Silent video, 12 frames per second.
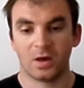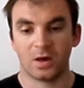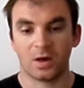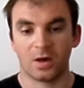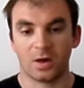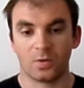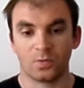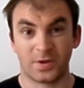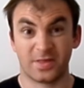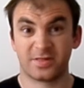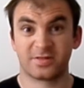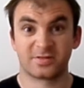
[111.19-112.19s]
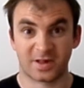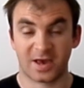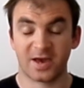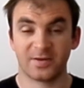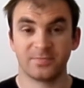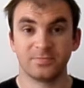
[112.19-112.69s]
with
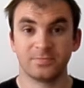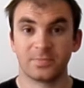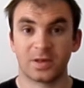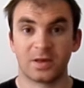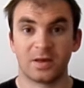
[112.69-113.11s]
Sam,